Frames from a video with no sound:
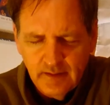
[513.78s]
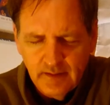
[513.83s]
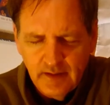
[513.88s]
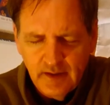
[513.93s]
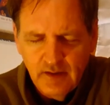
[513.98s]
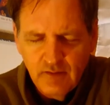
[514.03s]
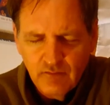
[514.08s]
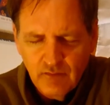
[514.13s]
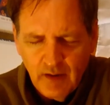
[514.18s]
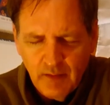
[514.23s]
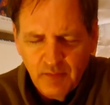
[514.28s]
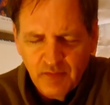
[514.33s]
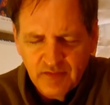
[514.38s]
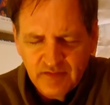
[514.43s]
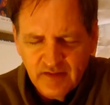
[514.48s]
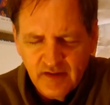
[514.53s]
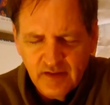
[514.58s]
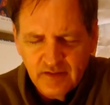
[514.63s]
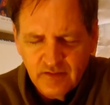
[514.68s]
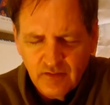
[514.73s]
he
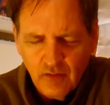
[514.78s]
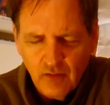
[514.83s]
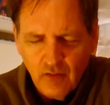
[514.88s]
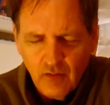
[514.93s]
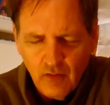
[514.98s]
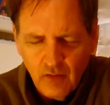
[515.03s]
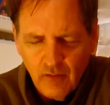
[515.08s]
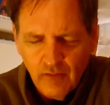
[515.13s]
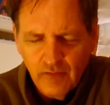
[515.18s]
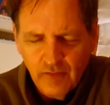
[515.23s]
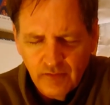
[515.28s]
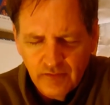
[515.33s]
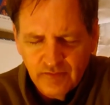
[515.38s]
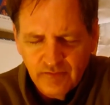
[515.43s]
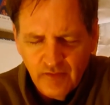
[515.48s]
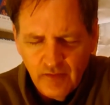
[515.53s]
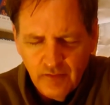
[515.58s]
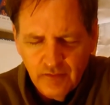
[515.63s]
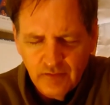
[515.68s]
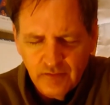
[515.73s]
represents all those
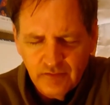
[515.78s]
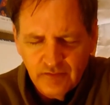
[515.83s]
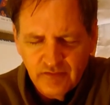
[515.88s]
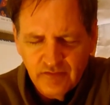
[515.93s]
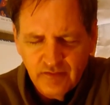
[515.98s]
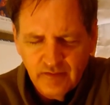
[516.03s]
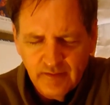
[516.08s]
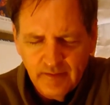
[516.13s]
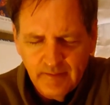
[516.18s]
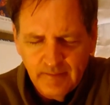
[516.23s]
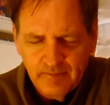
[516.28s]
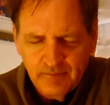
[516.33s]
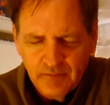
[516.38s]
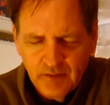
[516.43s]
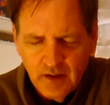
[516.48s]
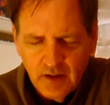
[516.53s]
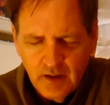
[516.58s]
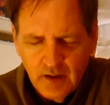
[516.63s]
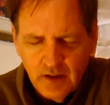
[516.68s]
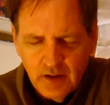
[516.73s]
voters.
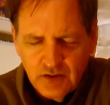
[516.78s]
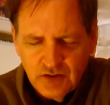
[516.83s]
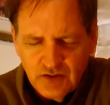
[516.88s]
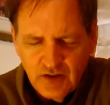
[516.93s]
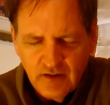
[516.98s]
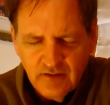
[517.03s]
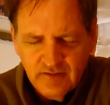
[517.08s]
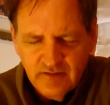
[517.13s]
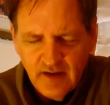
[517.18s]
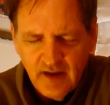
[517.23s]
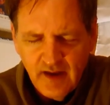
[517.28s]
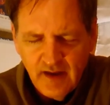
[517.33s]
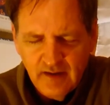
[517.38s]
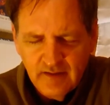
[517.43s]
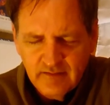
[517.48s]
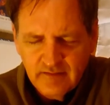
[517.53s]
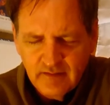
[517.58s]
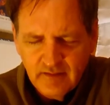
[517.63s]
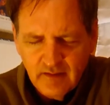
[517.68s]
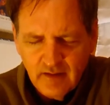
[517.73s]
Just
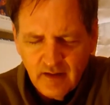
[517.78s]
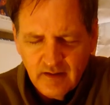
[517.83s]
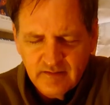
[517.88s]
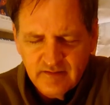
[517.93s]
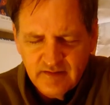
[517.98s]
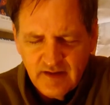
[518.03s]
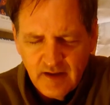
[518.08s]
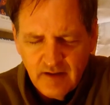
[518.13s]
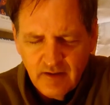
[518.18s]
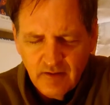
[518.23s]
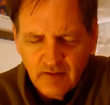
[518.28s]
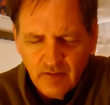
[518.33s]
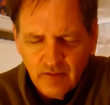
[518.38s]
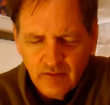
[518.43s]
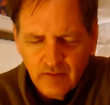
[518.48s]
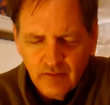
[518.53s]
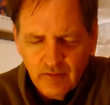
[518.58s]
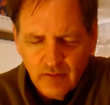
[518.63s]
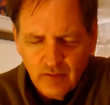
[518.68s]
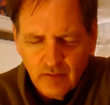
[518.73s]
as a
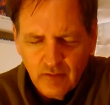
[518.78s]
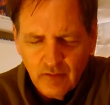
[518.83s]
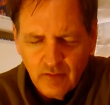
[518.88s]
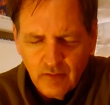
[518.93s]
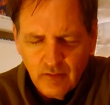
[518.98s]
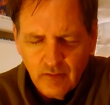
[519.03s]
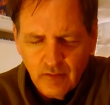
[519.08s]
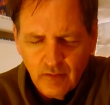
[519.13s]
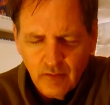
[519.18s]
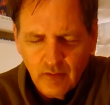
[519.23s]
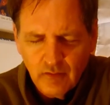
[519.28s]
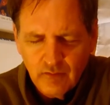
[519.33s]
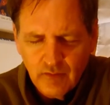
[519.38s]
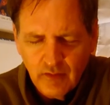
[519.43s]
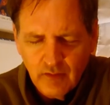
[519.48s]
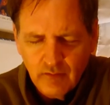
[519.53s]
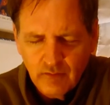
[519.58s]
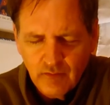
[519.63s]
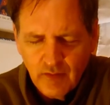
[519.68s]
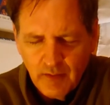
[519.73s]
senator
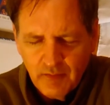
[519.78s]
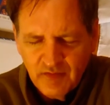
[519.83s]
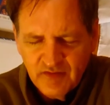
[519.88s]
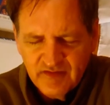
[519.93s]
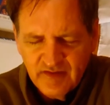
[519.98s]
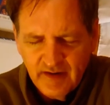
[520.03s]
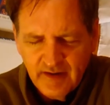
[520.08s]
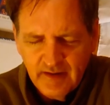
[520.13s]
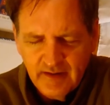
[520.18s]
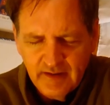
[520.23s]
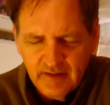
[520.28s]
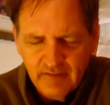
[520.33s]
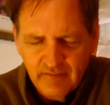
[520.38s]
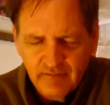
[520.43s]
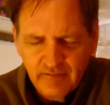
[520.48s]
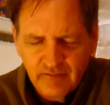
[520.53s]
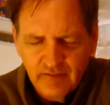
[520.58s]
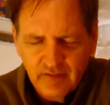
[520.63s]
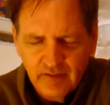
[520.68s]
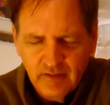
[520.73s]
or
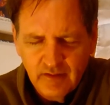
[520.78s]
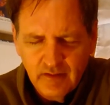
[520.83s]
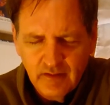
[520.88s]
representative